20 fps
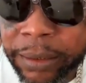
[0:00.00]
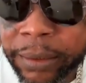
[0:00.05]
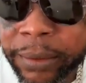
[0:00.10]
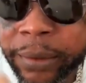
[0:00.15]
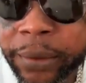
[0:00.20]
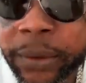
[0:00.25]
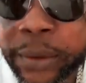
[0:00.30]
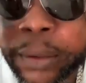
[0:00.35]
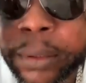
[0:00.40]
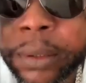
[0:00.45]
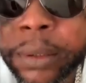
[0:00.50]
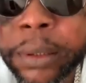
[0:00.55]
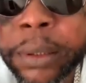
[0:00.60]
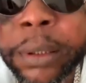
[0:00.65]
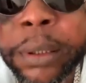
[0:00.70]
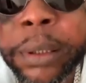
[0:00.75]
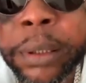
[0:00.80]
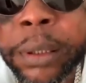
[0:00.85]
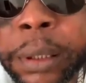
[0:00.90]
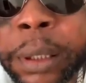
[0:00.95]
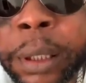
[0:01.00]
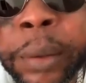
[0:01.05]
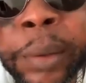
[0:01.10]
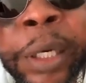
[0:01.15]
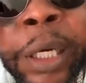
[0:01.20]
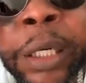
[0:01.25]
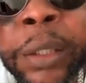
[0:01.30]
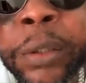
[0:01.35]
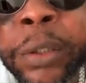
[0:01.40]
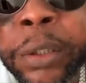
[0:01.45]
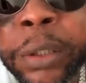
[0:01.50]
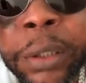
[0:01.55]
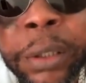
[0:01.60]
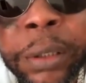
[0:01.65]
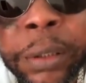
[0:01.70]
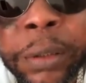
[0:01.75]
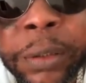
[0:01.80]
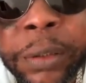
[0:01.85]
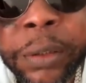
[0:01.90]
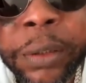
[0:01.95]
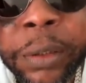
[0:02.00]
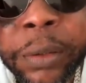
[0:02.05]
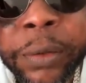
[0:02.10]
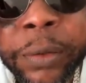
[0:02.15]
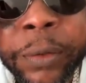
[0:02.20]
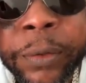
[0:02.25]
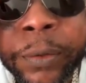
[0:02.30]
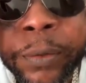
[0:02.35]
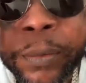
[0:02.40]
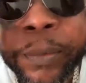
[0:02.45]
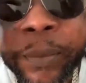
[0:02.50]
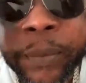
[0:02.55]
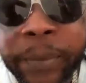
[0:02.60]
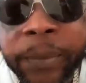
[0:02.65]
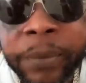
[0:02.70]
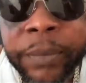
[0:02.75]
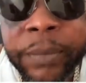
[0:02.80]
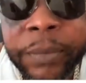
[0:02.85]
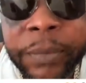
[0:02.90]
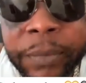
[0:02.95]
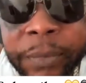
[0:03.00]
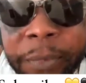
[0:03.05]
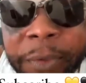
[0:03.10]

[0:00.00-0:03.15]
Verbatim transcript: Oh, Out. Oh, Out.